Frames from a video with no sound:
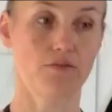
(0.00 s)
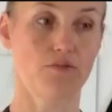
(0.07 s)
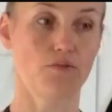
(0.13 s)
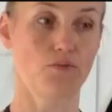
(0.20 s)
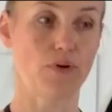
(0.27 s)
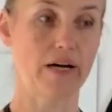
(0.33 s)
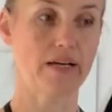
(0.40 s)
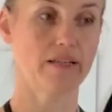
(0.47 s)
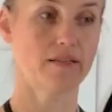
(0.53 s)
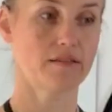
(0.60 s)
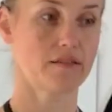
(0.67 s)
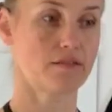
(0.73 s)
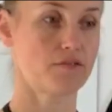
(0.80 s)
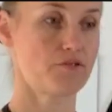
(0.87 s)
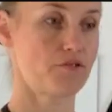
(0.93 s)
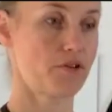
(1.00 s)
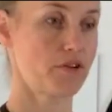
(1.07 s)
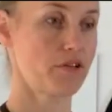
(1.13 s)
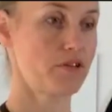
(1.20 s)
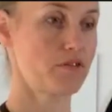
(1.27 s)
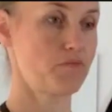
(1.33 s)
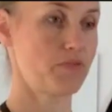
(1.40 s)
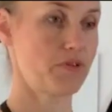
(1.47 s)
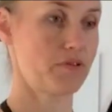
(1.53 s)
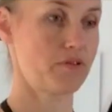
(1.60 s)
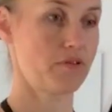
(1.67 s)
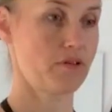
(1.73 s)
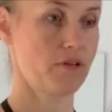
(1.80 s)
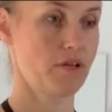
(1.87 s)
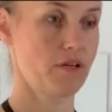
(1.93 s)
don't know why this is Turkish, but
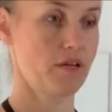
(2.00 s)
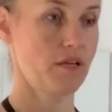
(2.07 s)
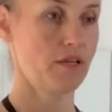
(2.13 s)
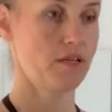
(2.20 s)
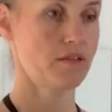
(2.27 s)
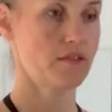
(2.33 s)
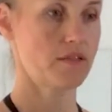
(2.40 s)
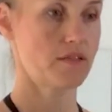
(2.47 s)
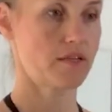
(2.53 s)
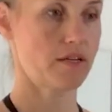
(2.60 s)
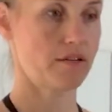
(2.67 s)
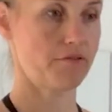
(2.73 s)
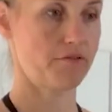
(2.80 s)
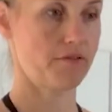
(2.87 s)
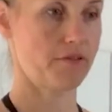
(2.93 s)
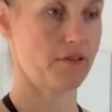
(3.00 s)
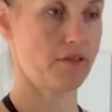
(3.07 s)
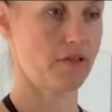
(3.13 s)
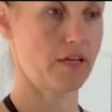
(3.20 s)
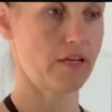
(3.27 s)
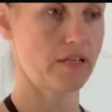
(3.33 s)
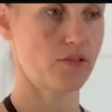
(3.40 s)
this is kind of a